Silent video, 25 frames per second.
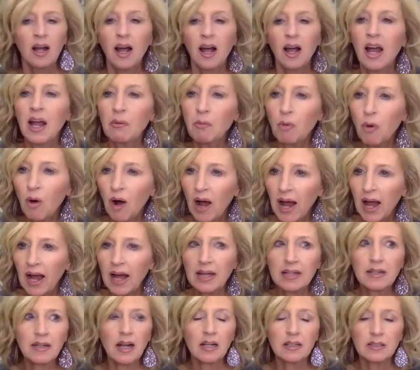And we'll
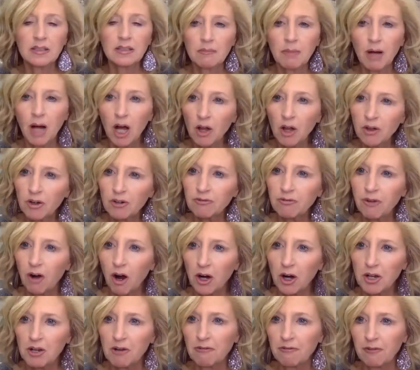add some other
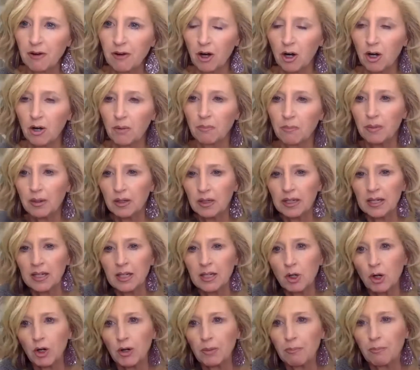Voluform
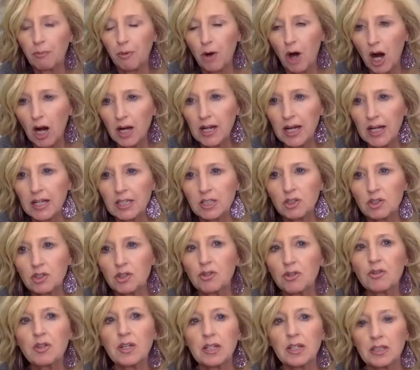products
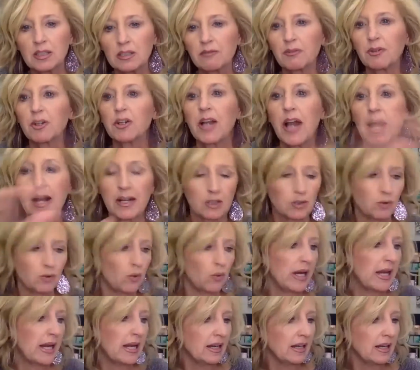to this for next
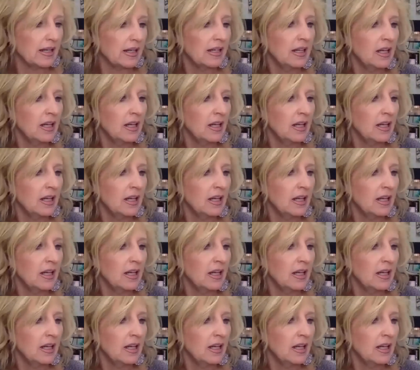week.